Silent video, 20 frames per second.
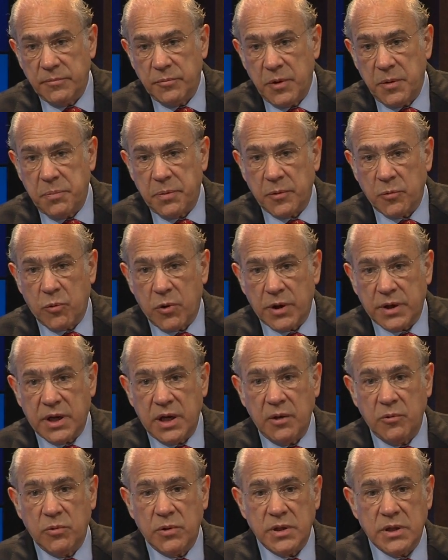we've been
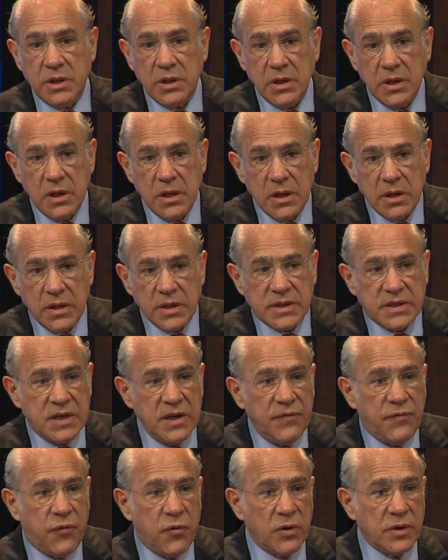working with the
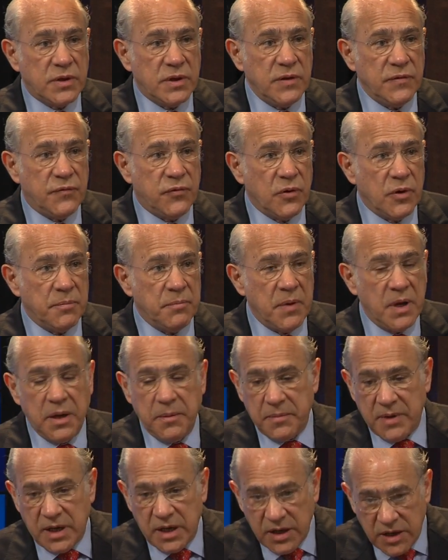C40 for
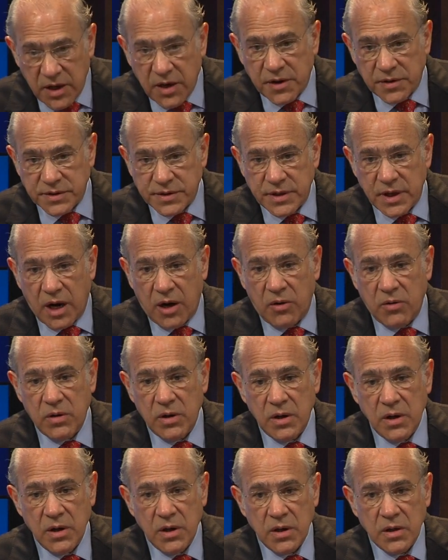many, many years now,
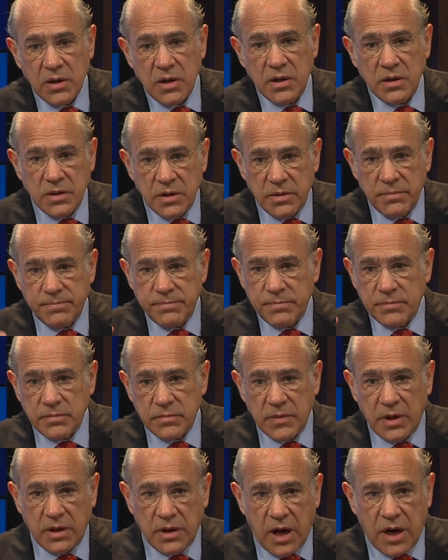the
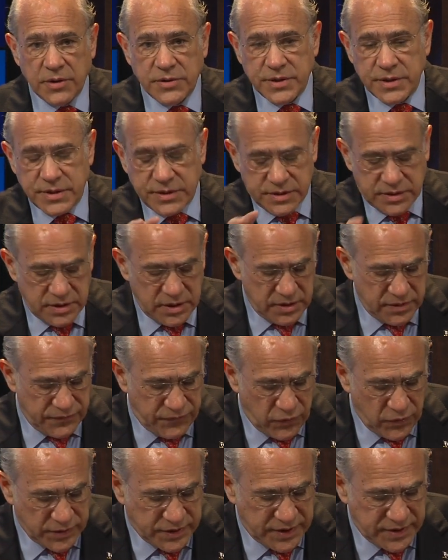largest
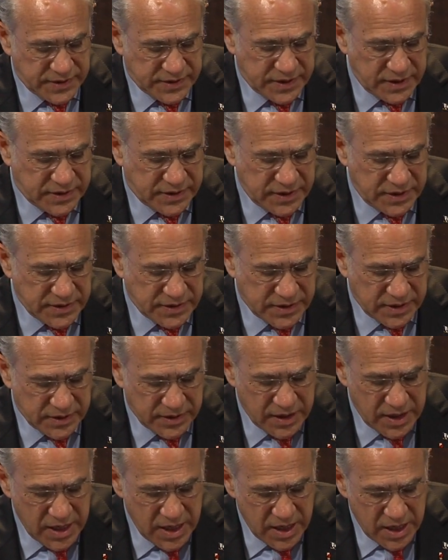40 cities,
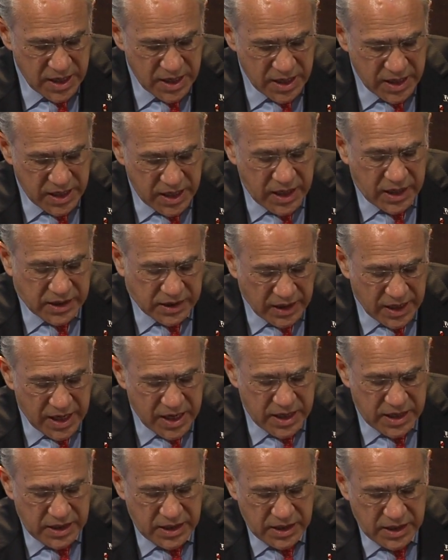
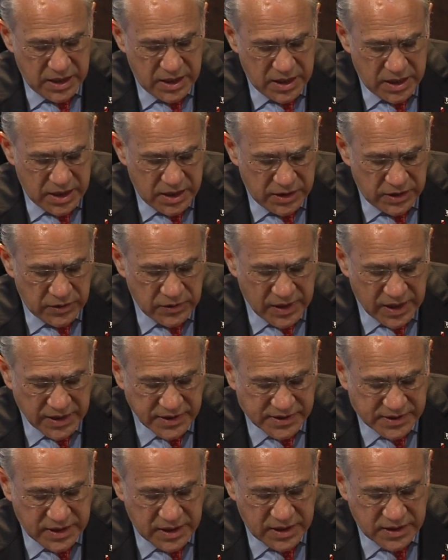ICLE,
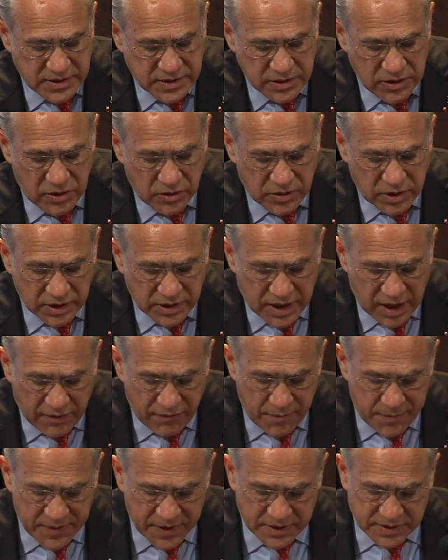United Cities and Local
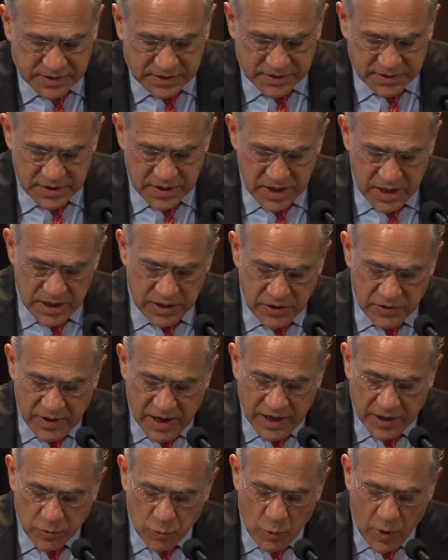Governments,
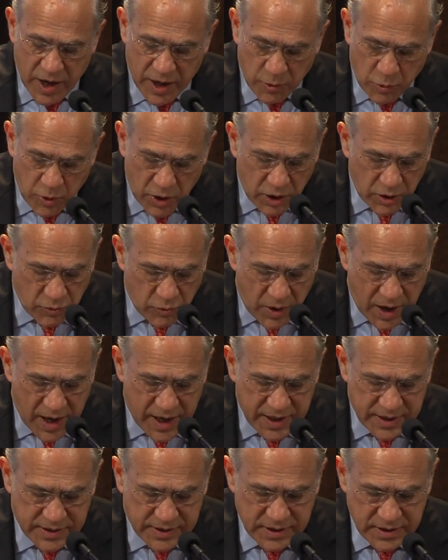United Way
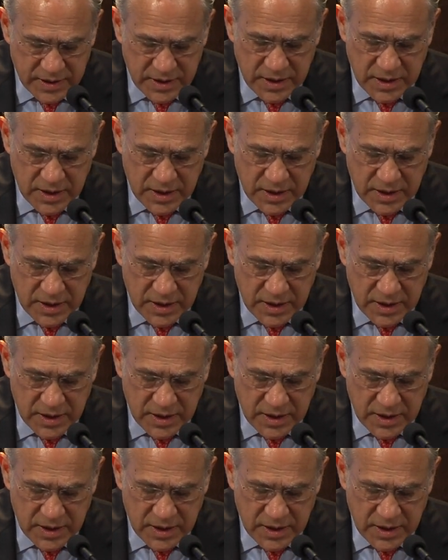Worldwide,